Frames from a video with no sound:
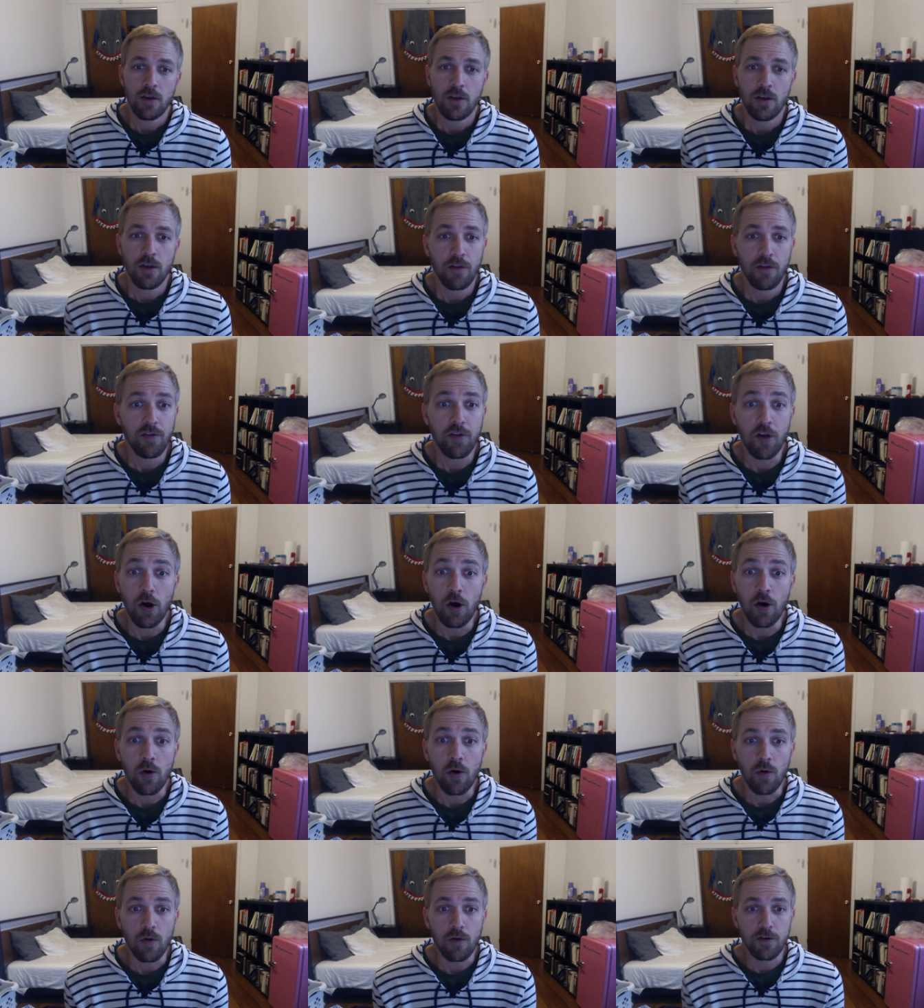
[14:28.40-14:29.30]

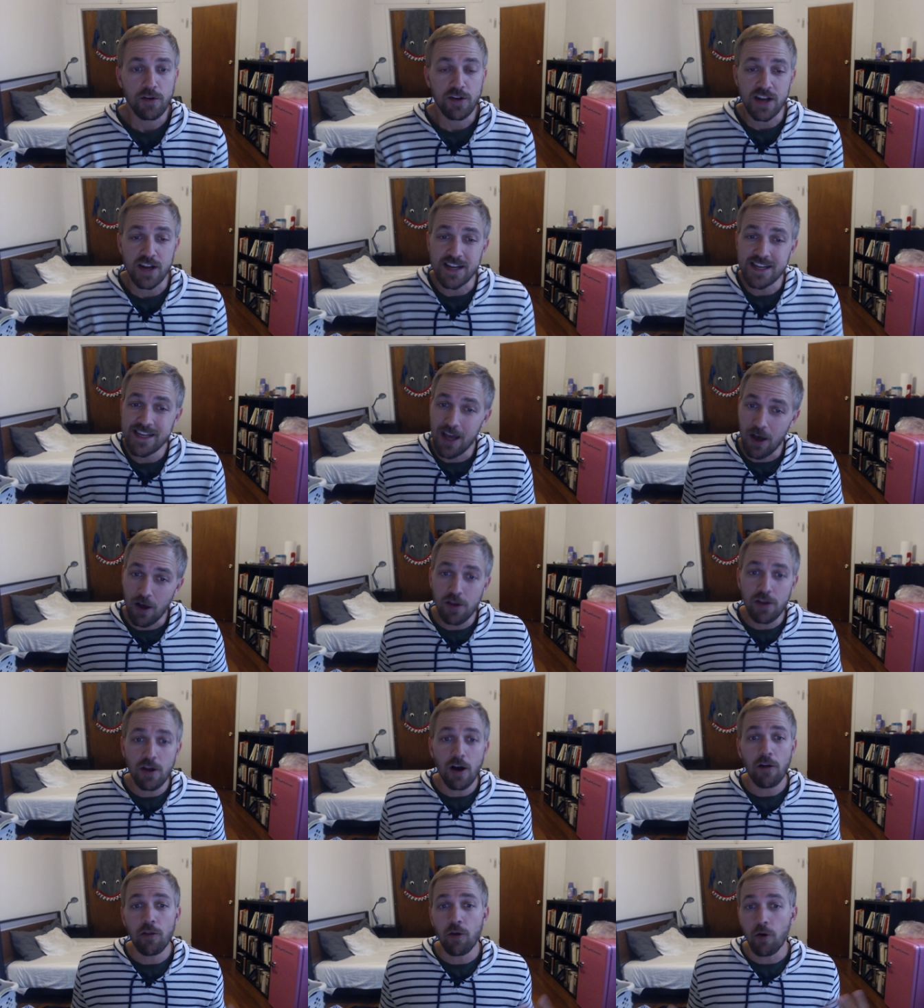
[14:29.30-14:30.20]
So to tell
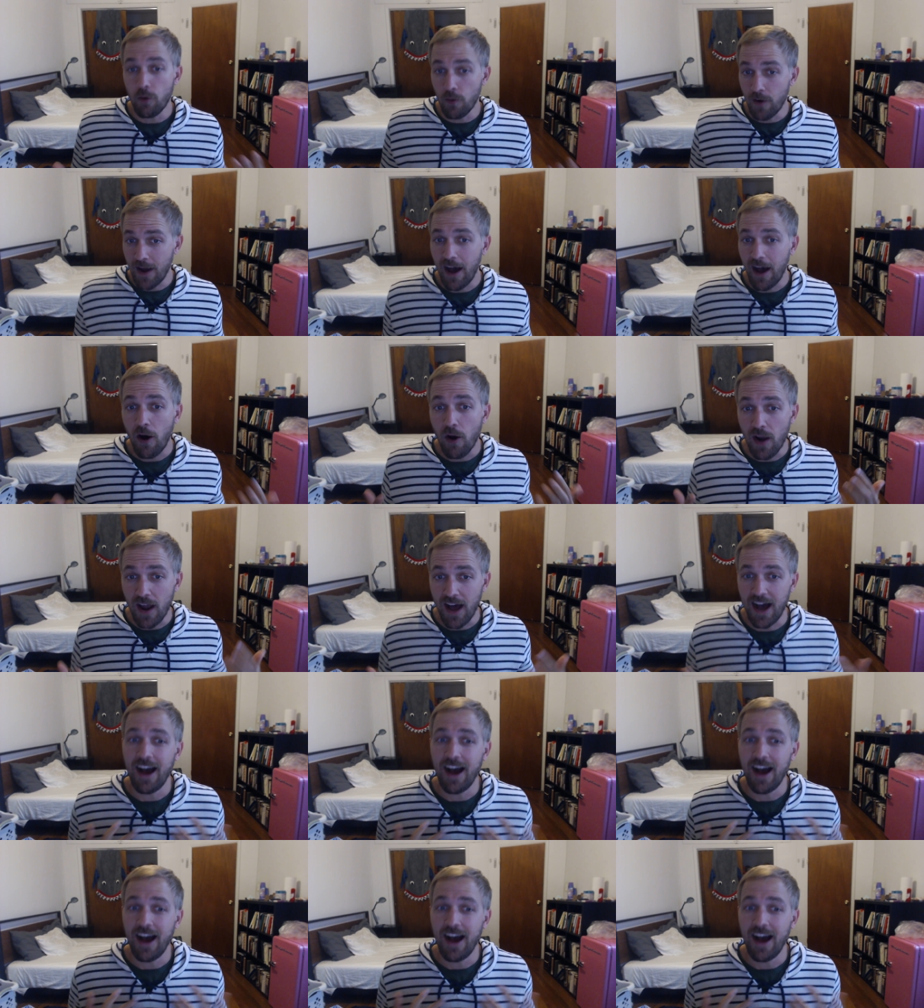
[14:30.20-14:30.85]
y'all the route